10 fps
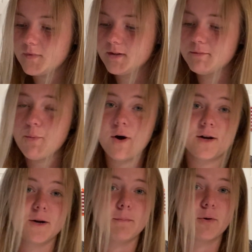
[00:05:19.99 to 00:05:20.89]
We
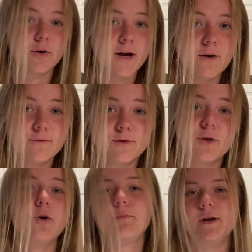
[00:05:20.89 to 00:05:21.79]
wanted a burnout for the
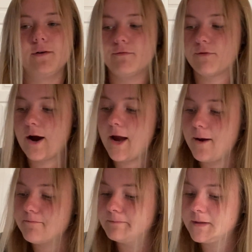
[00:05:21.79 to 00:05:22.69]
opening frame.